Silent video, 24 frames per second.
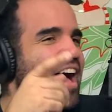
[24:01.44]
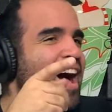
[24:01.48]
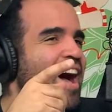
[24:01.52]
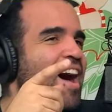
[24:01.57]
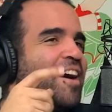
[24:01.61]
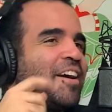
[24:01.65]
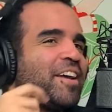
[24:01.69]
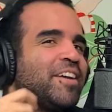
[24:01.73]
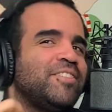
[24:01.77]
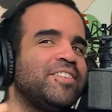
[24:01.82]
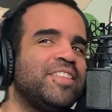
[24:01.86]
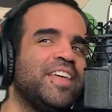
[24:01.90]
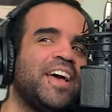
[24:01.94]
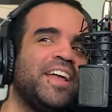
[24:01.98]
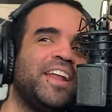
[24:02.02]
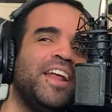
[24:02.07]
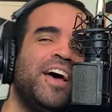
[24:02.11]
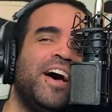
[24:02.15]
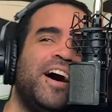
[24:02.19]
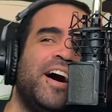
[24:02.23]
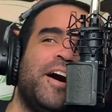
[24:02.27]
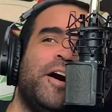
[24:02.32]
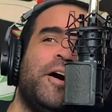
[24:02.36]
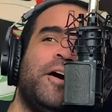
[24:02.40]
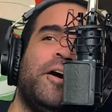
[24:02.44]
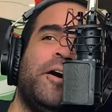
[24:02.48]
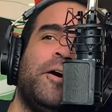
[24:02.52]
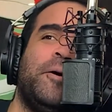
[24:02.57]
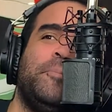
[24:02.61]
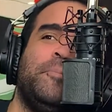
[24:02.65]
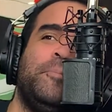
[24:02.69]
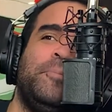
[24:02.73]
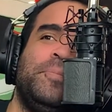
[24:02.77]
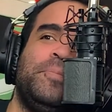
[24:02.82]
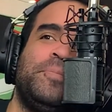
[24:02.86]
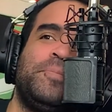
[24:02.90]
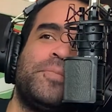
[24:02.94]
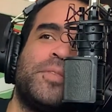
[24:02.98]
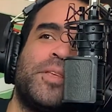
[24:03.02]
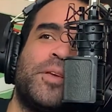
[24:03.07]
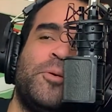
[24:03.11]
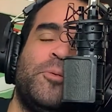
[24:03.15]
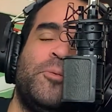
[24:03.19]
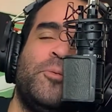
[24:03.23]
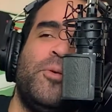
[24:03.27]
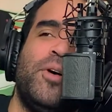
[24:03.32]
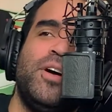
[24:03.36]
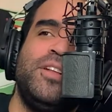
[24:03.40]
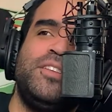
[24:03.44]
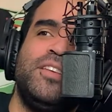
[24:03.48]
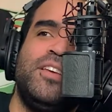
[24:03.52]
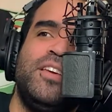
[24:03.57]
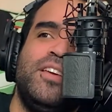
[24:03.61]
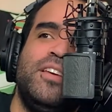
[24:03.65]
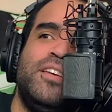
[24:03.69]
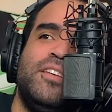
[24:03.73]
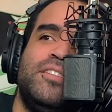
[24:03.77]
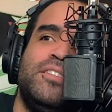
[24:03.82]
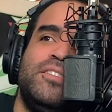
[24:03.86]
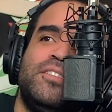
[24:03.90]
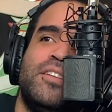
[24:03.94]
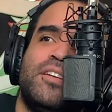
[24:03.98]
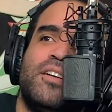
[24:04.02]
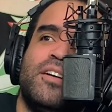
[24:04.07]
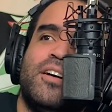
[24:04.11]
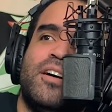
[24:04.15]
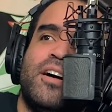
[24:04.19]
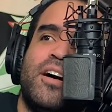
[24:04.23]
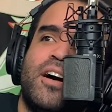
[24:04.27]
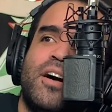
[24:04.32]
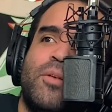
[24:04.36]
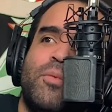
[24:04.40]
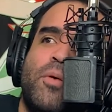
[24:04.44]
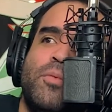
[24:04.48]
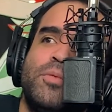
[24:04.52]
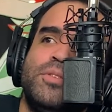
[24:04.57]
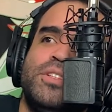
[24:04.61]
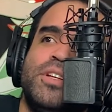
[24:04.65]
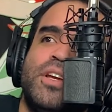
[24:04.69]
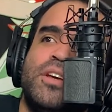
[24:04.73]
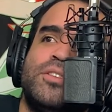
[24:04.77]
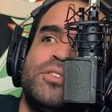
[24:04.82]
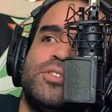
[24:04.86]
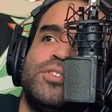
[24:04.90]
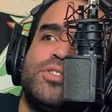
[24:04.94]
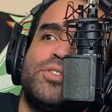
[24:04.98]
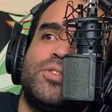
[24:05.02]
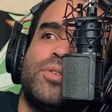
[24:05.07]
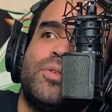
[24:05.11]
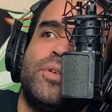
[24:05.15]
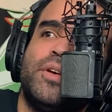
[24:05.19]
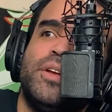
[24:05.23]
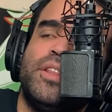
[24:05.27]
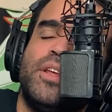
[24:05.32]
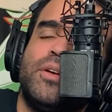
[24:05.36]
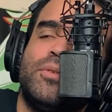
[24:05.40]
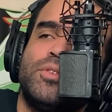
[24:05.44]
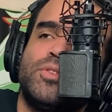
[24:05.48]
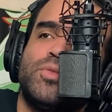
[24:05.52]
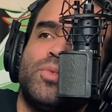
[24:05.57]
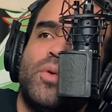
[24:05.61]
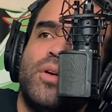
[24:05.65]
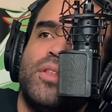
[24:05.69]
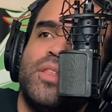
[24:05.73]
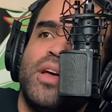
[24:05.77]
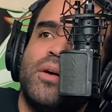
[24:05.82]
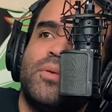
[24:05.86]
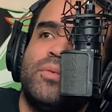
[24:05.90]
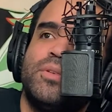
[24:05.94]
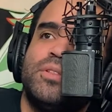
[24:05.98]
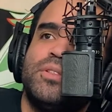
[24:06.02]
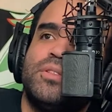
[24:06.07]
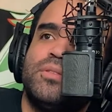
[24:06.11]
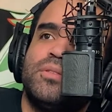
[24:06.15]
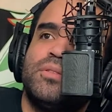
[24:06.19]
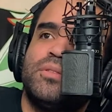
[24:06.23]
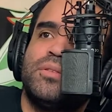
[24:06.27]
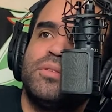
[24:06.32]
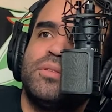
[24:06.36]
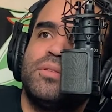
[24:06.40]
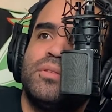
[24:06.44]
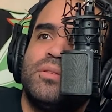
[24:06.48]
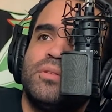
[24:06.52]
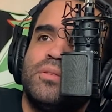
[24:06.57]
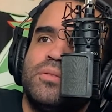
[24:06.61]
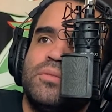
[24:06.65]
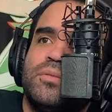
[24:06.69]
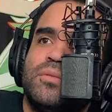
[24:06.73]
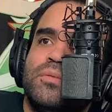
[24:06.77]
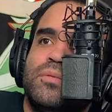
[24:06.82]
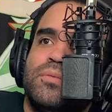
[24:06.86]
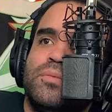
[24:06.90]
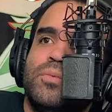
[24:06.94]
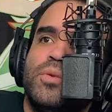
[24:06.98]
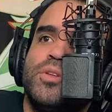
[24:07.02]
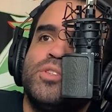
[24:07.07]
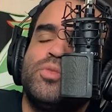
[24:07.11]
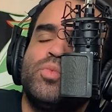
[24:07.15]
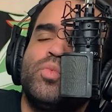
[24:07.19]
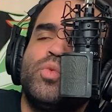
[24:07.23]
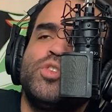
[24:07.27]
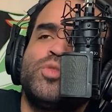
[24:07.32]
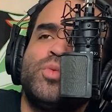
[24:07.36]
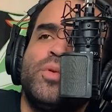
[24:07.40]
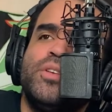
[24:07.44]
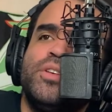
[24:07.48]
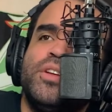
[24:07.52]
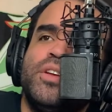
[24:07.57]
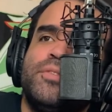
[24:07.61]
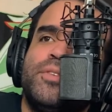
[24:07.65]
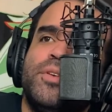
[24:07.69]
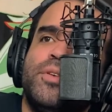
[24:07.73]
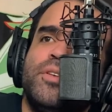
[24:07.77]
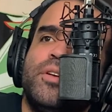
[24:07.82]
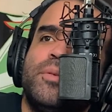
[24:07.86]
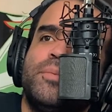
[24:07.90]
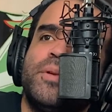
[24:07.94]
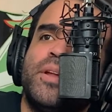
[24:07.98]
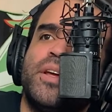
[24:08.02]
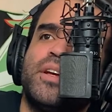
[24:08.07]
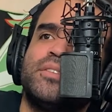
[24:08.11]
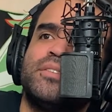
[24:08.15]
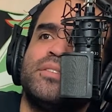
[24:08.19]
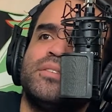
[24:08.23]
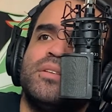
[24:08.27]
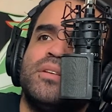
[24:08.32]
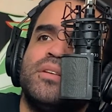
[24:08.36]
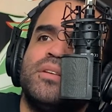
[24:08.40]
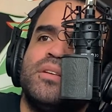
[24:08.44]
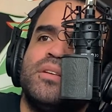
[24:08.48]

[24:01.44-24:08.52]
I'll give you that. What was the other story? There was one that was. Which one do you have queued up next?